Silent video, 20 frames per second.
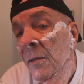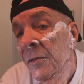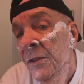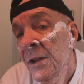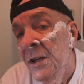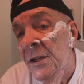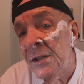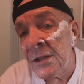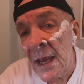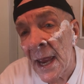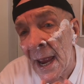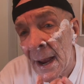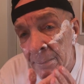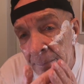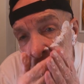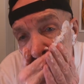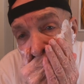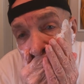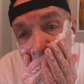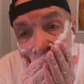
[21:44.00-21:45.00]
things
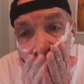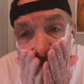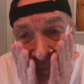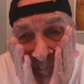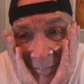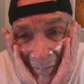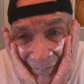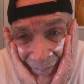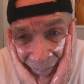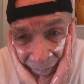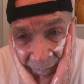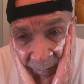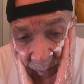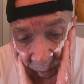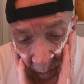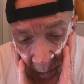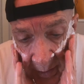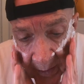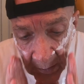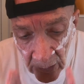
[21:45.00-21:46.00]
happen
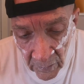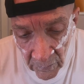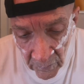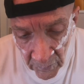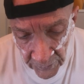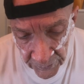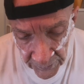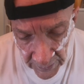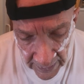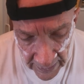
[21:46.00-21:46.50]
with